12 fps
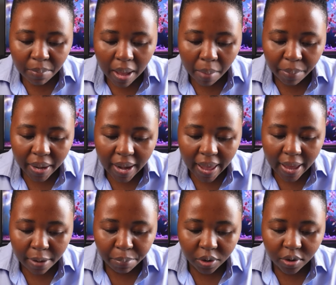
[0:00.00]
my
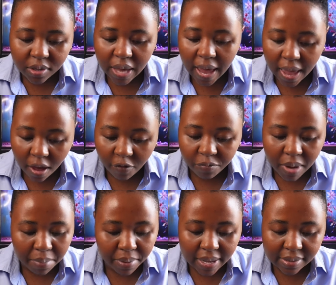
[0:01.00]
plan because I have
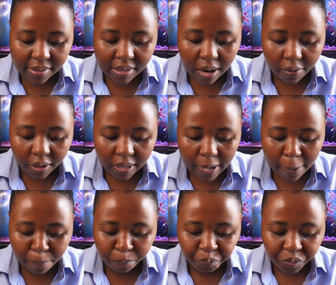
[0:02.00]
my plans down
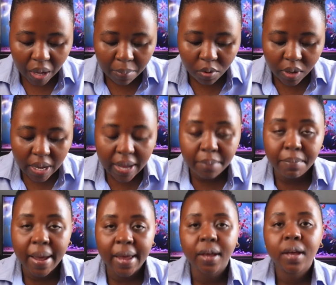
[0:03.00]
here. I'm looking at
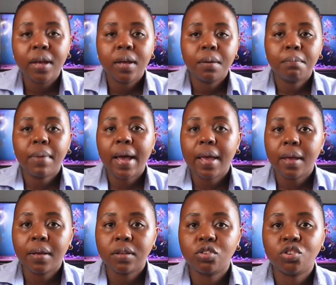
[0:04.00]
my
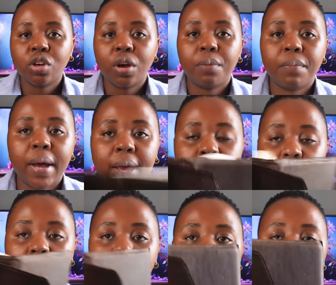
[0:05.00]
my my
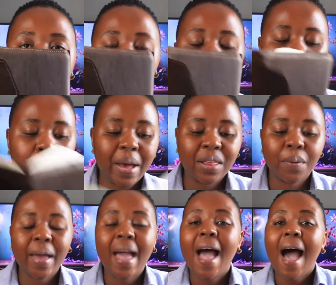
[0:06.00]
this journal by the
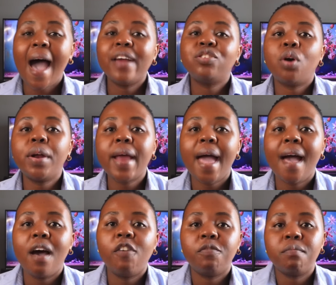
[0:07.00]
way. I don't
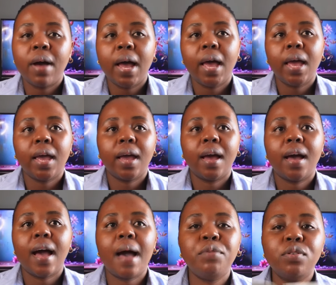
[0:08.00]
have my
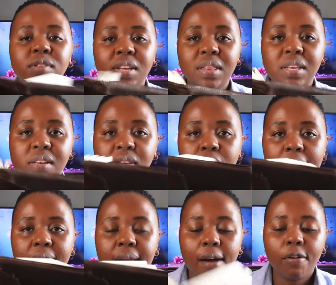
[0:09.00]
I'm using this
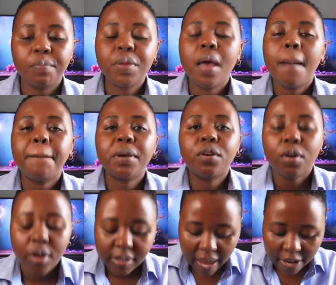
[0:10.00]
right now
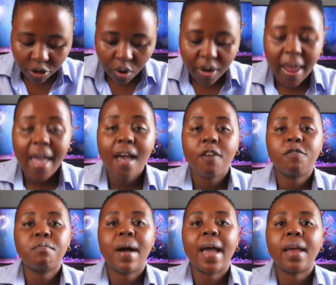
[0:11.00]
because I don't have
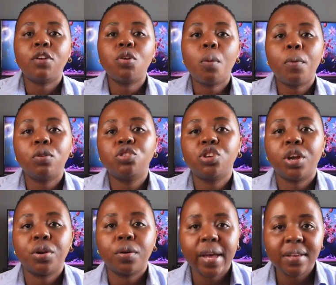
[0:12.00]
my normal
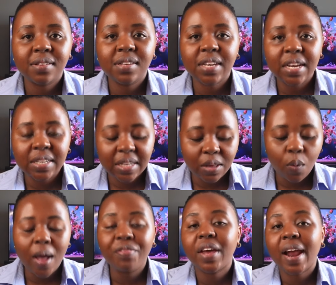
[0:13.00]
journal as yet, the
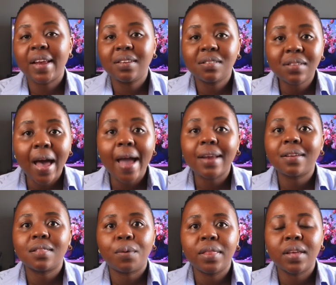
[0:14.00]
one that I designed
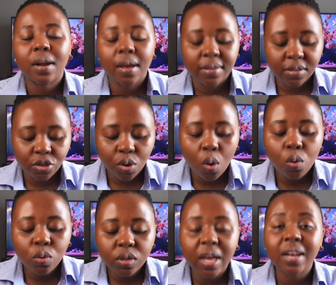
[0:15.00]
and the one that I
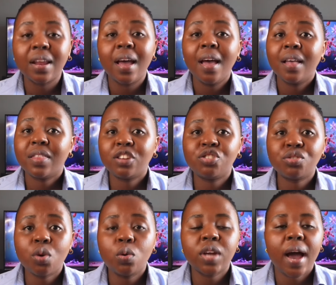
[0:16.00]
sold that that
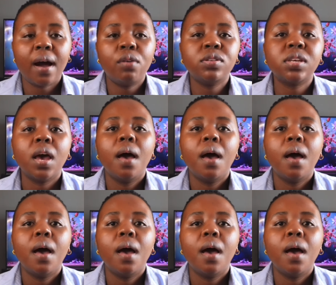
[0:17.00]
sold out